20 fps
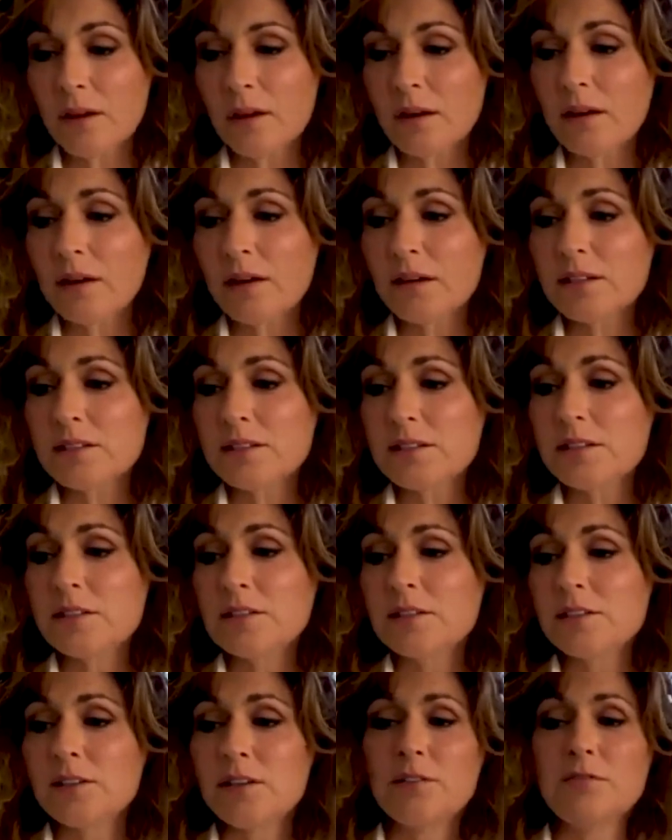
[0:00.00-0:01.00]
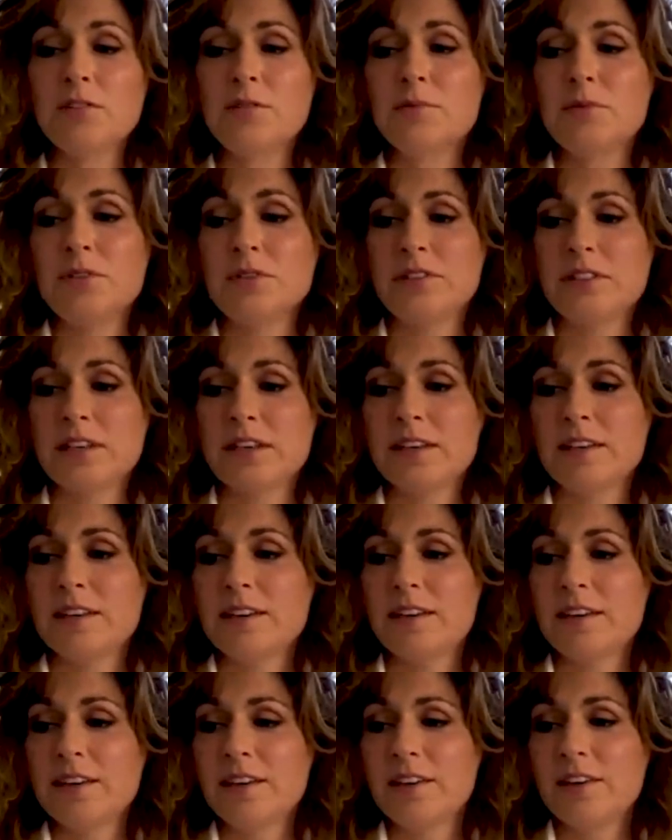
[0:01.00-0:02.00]
Sissel, love your music.
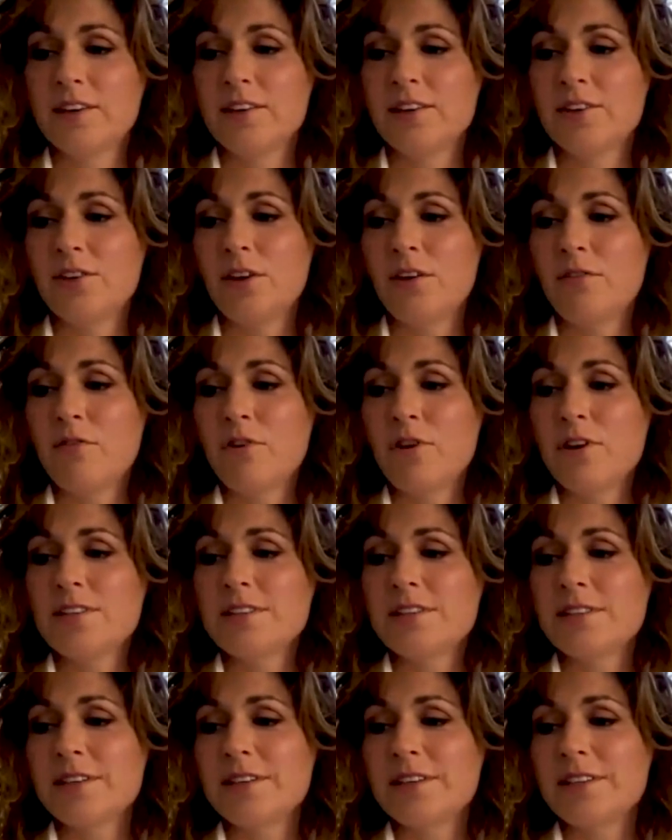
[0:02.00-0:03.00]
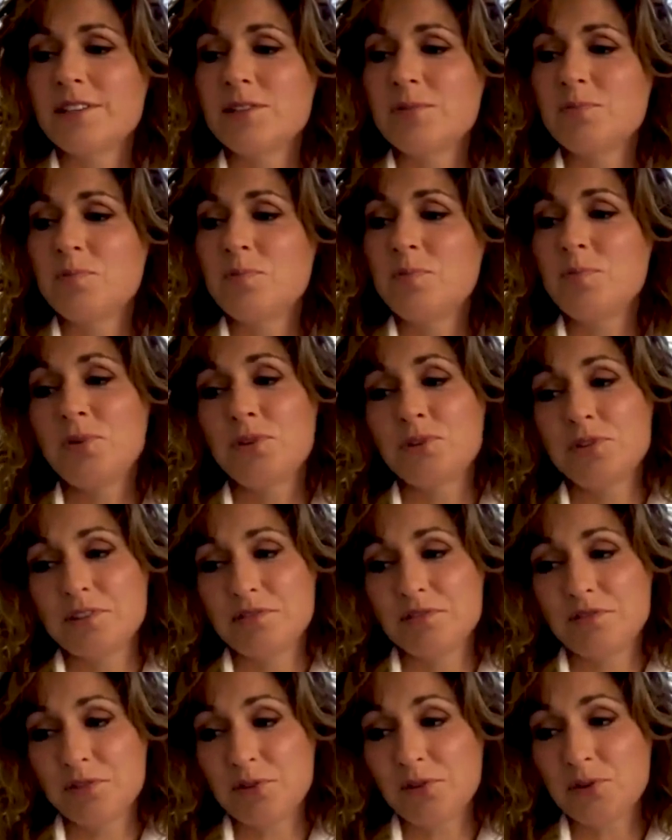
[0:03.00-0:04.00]
Your voice is
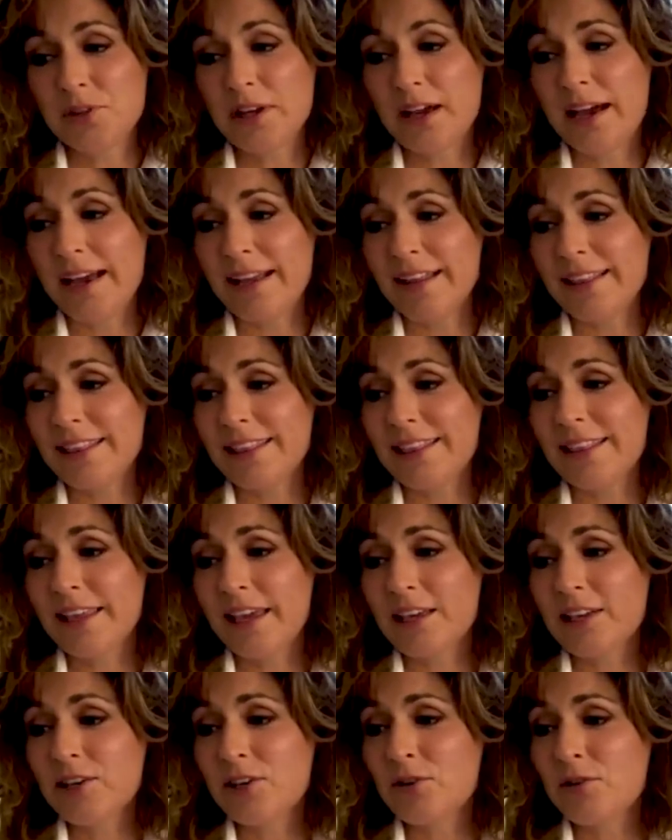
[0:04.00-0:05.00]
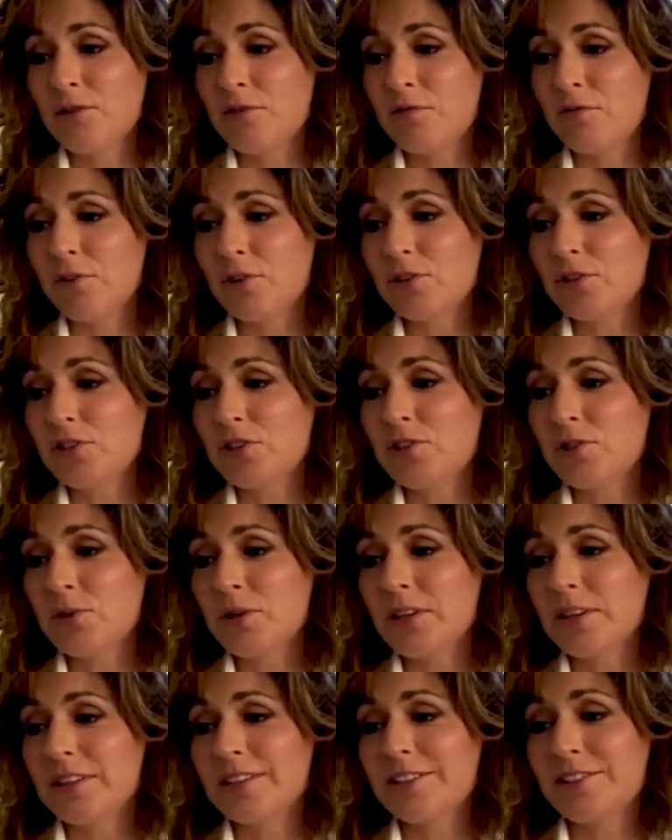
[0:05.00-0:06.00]
beautiful, and thank you for doing
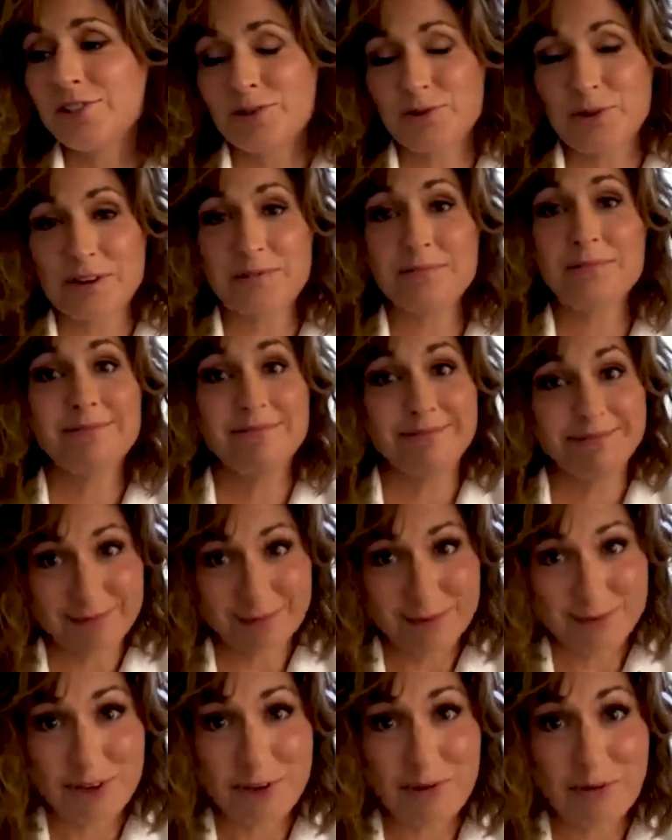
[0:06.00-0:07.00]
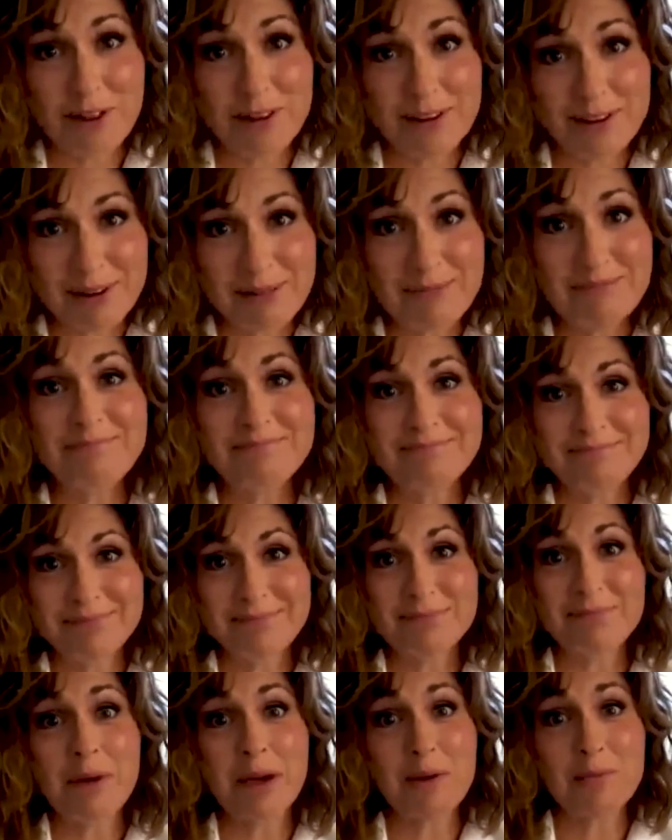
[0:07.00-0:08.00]
this stream. You're welcome. My
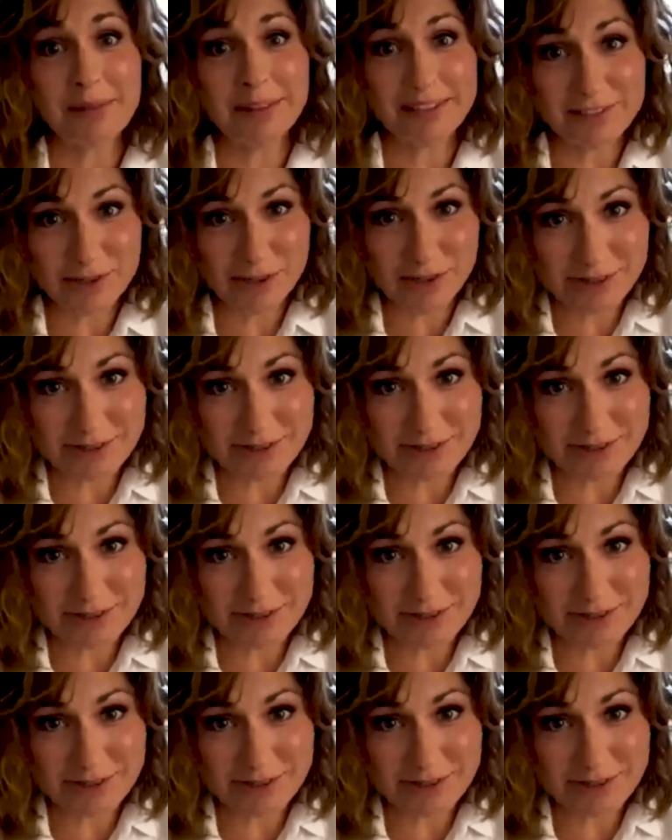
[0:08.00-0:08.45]
pleasure.